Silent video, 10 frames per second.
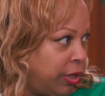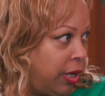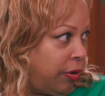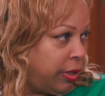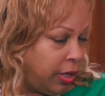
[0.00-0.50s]

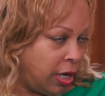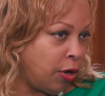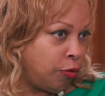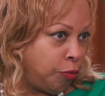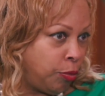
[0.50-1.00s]
care, their
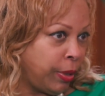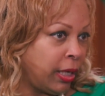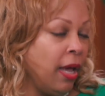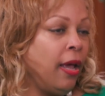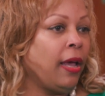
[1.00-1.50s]
hair
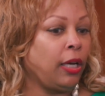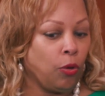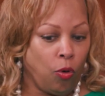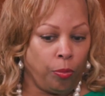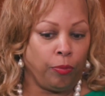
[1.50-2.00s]
grooming, and
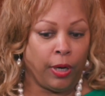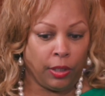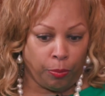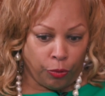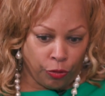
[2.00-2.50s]

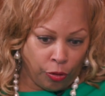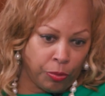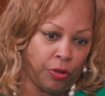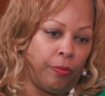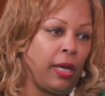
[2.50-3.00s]
incorporate the
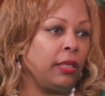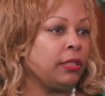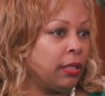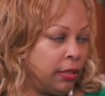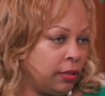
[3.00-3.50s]
prescription
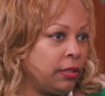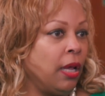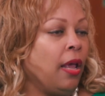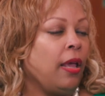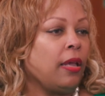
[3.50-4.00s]
medicines
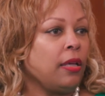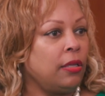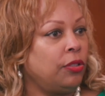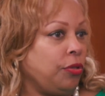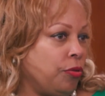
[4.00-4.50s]

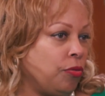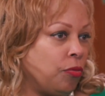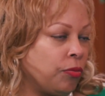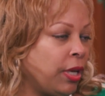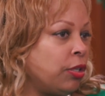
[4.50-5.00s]

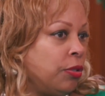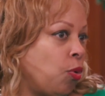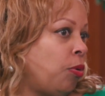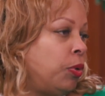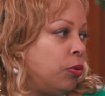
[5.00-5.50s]
into their
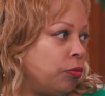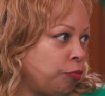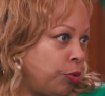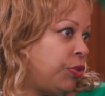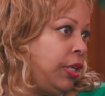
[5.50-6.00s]
normal
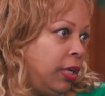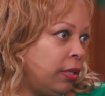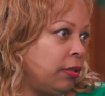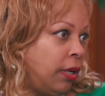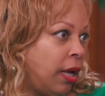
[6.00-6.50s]

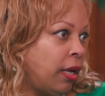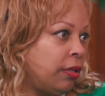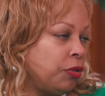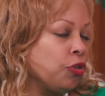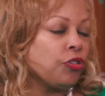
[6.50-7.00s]
routine.
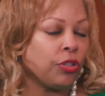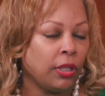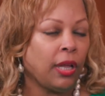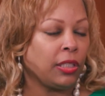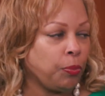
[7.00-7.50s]
And usually that's